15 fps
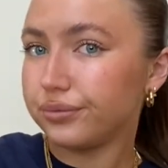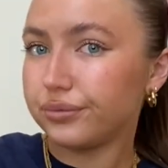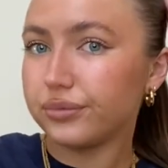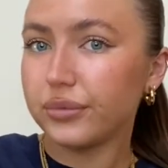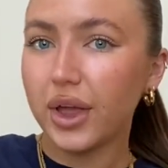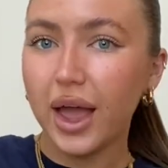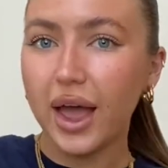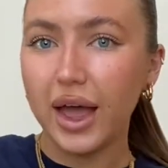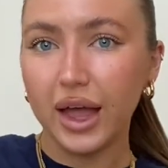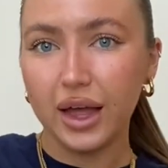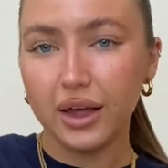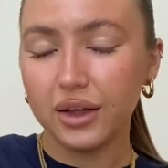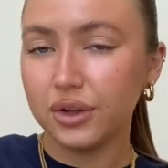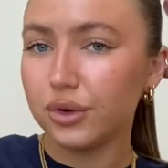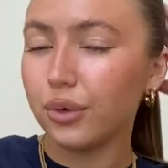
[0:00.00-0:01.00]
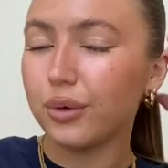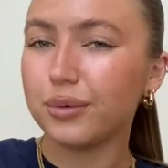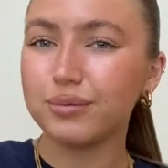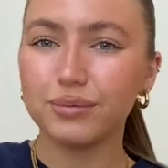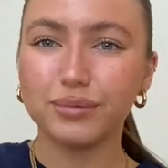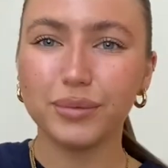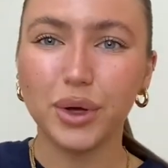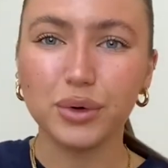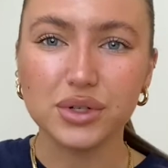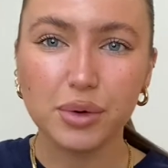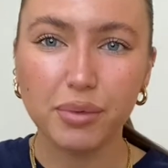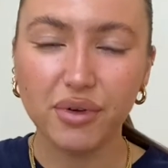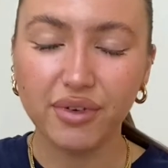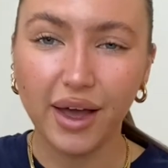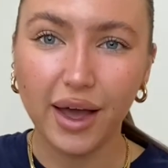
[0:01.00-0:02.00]
hair, not build up
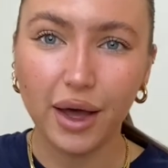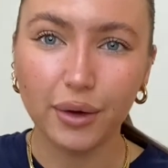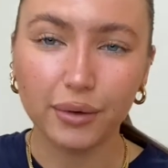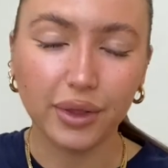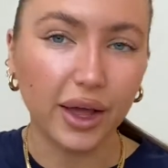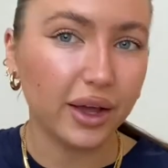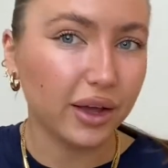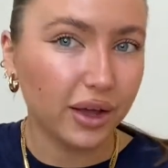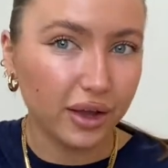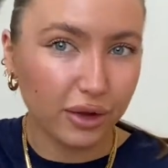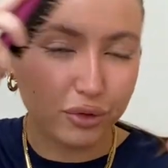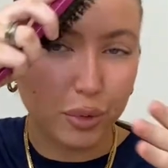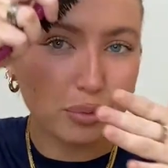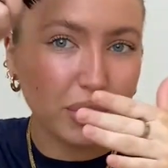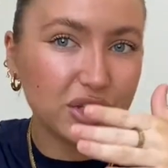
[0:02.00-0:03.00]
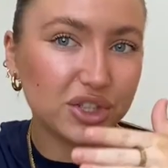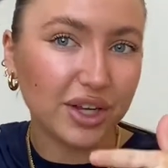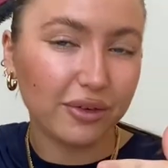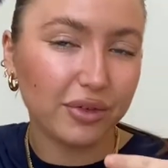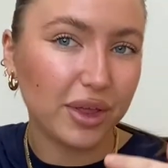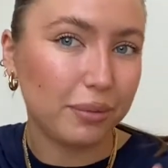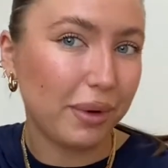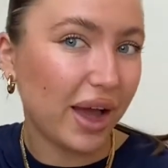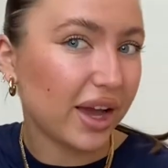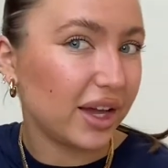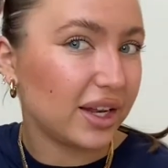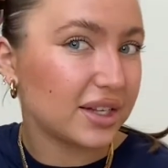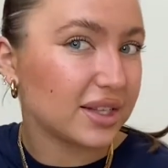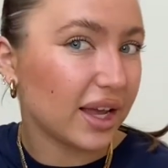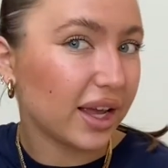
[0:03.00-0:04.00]
of hair, like if you're brushing everything back and
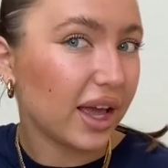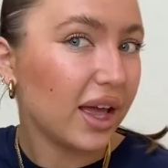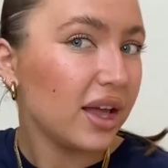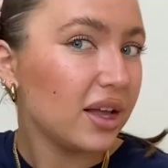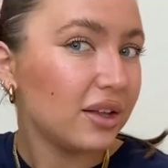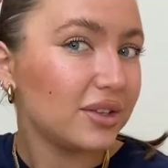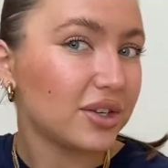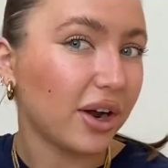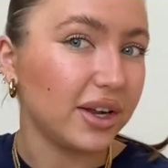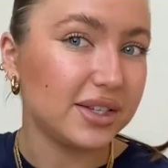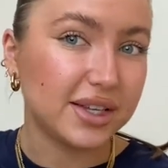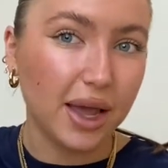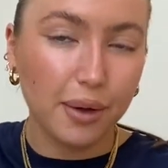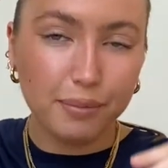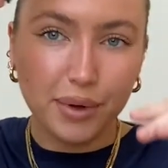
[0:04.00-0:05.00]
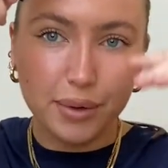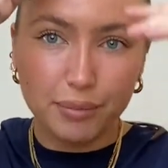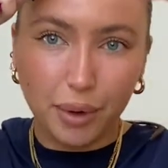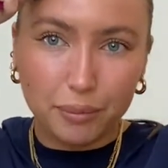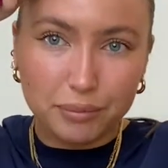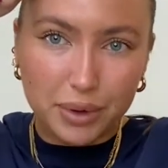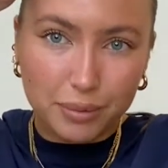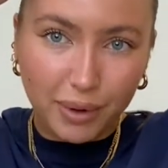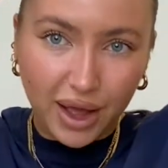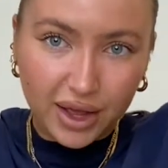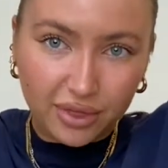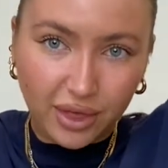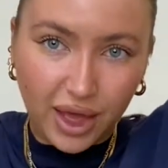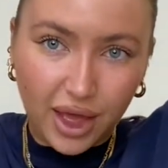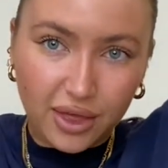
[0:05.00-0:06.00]
it's like starting to get a bit bumpy back
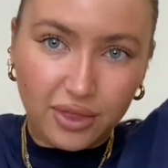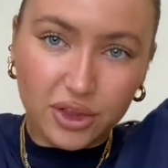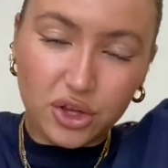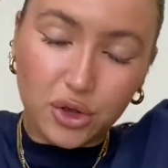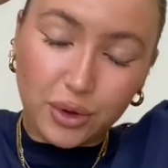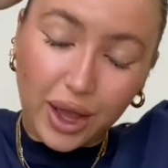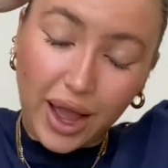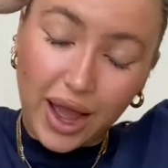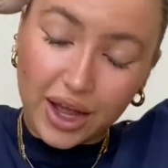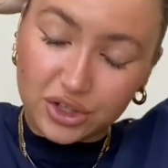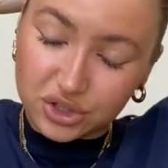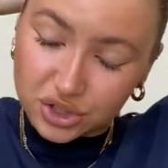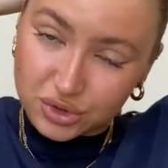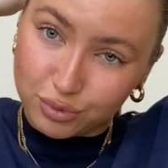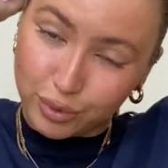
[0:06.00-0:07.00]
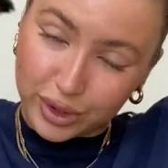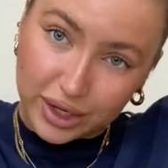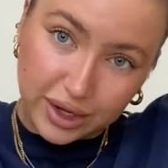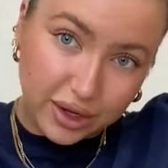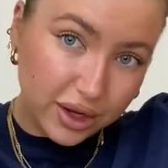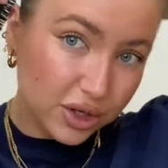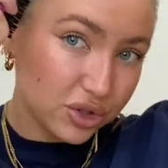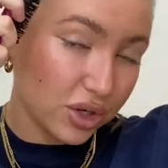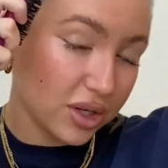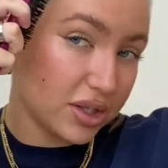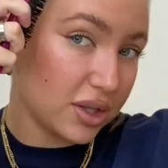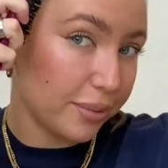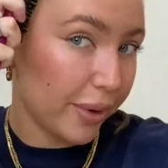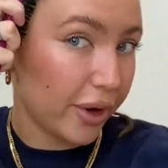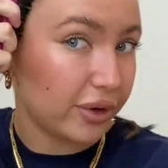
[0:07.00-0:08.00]
there, then you can just readjust the
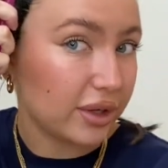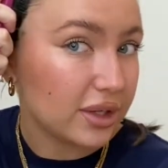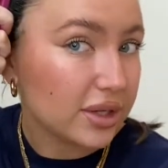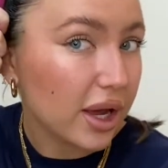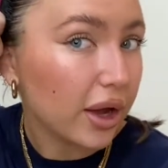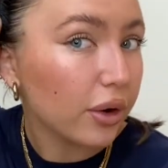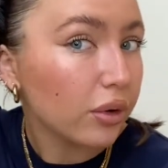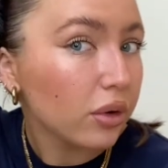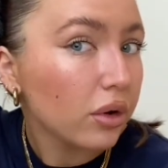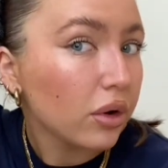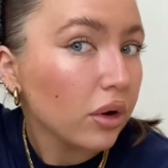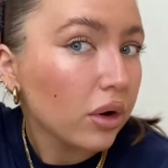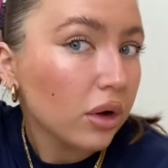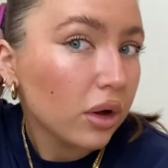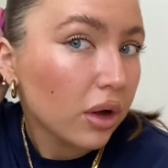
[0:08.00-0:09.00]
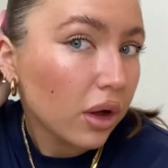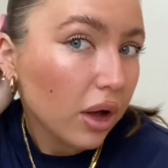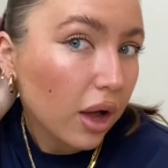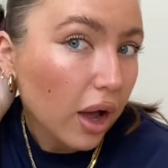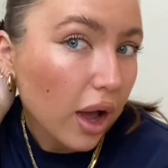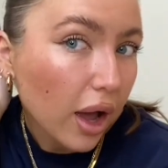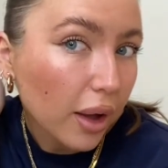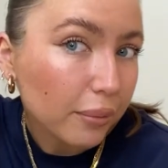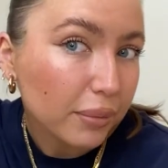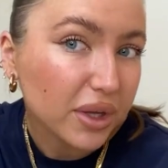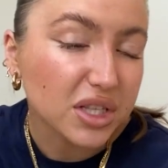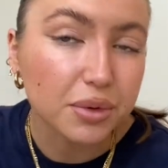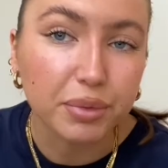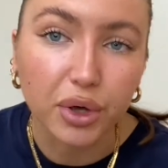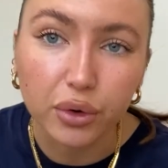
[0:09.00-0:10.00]
ponytail. But
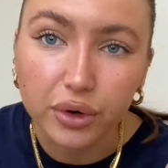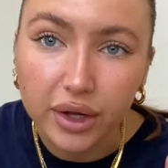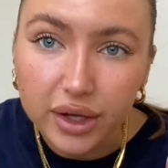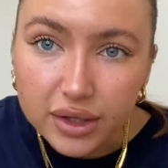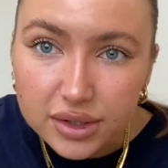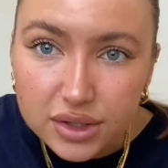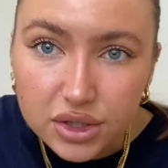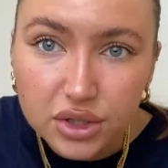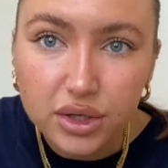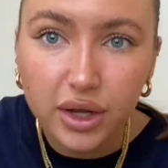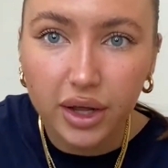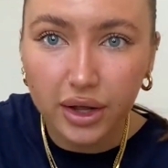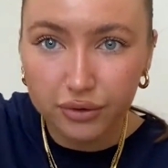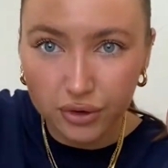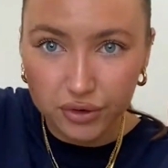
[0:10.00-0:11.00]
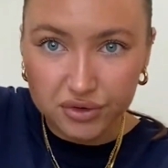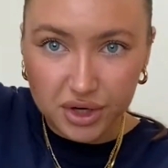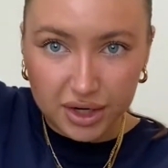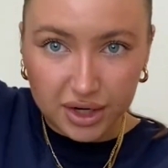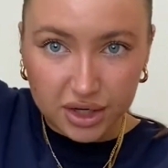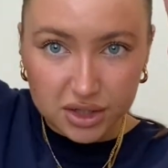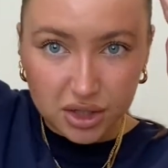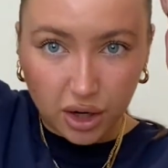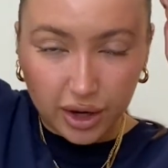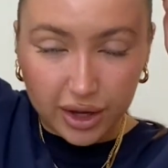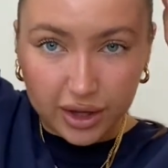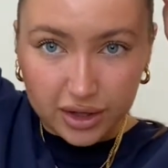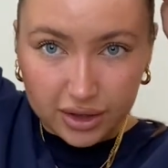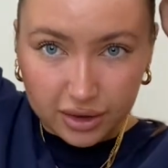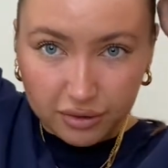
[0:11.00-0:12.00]
to be honest, if you've done it tight
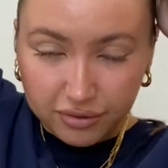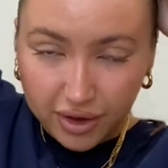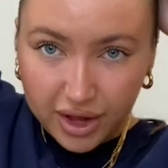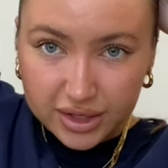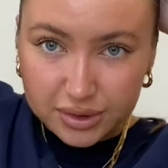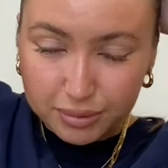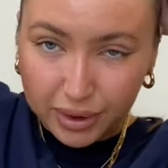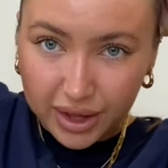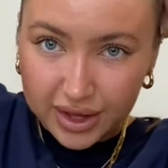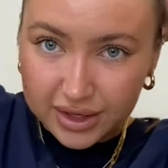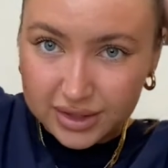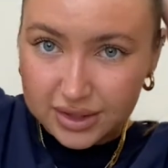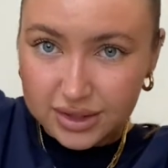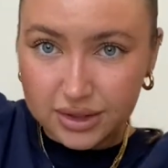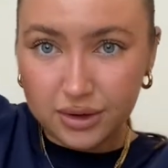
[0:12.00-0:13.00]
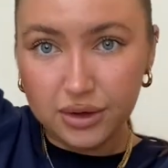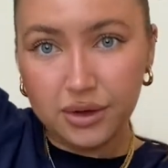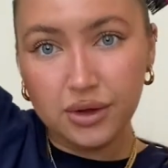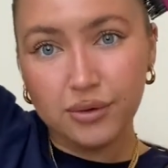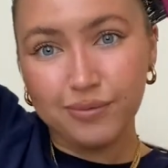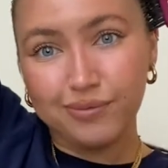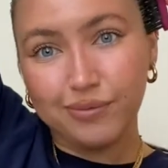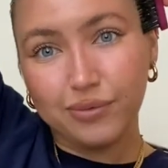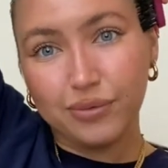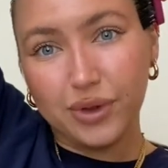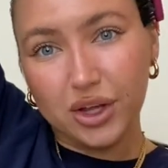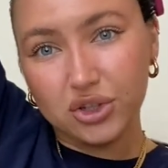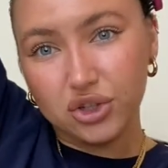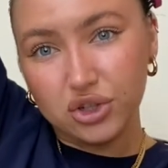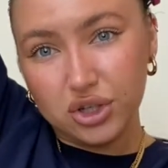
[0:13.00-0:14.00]
in the first place, there
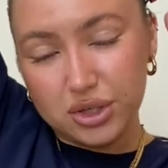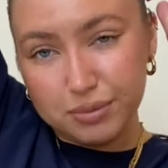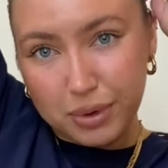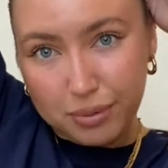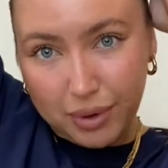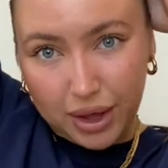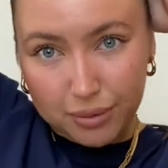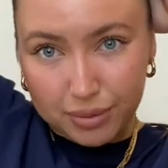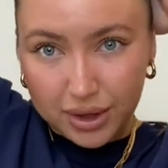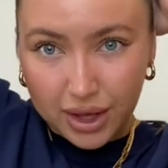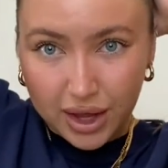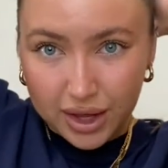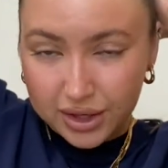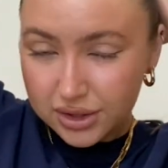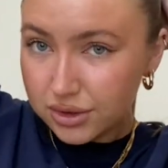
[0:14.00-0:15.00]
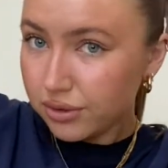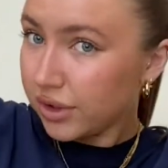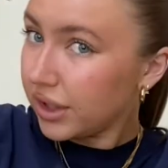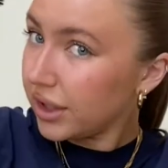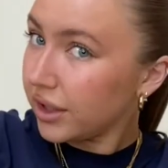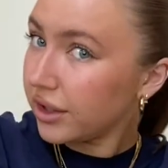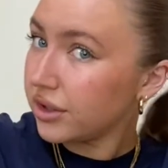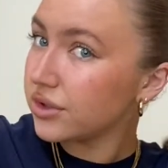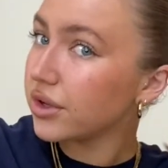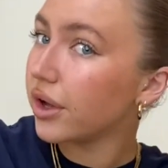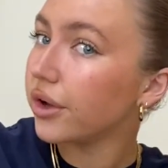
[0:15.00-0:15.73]
should just be baby hairs really. So